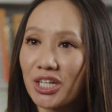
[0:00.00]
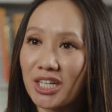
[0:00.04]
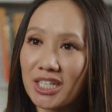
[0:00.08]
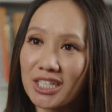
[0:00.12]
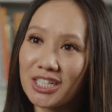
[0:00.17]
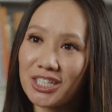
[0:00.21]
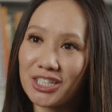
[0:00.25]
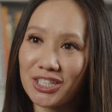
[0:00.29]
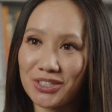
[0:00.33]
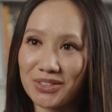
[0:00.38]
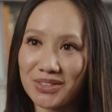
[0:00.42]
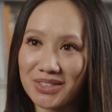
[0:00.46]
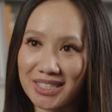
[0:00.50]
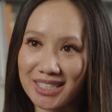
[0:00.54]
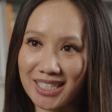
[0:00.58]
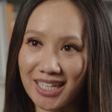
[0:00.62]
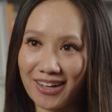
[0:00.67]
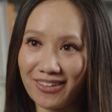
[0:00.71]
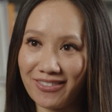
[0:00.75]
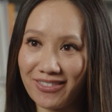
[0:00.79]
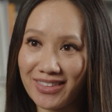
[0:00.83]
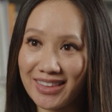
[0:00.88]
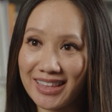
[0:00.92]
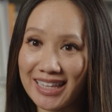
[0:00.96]
gonna know
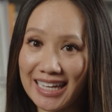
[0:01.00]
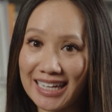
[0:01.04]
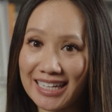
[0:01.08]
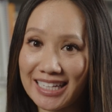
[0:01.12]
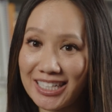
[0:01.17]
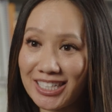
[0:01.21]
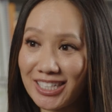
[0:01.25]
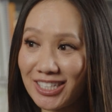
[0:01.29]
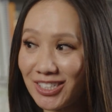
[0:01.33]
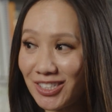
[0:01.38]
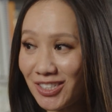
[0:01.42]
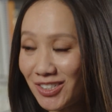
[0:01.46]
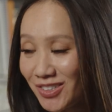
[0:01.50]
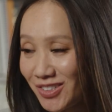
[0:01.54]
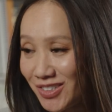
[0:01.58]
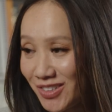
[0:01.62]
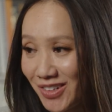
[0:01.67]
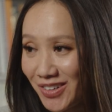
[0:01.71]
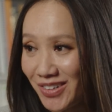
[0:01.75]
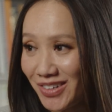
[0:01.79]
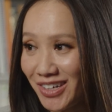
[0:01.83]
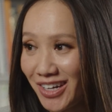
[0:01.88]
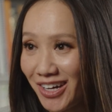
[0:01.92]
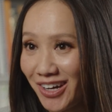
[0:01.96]
stuff that you
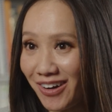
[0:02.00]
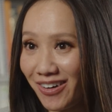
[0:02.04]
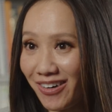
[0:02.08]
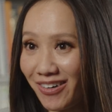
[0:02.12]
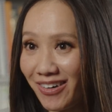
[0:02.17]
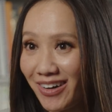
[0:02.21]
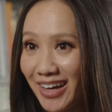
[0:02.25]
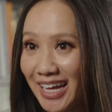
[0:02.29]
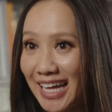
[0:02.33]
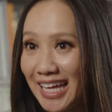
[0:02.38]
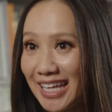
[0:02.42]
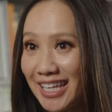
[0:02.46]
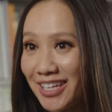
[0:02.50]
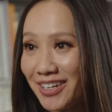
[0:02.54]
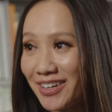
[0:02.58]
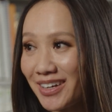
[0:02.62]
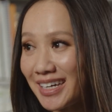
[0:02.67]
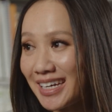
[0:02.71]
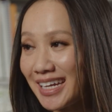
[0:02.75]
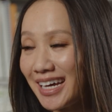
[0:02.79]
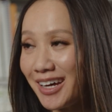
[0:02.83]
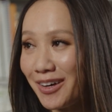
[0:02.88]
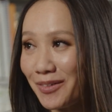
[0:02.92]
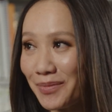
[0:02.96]
don't know and they're
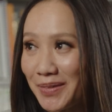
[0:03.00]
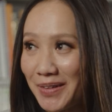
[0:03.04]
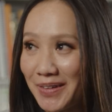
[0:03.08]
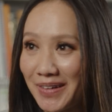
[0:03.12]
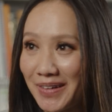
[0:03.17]
gonna help you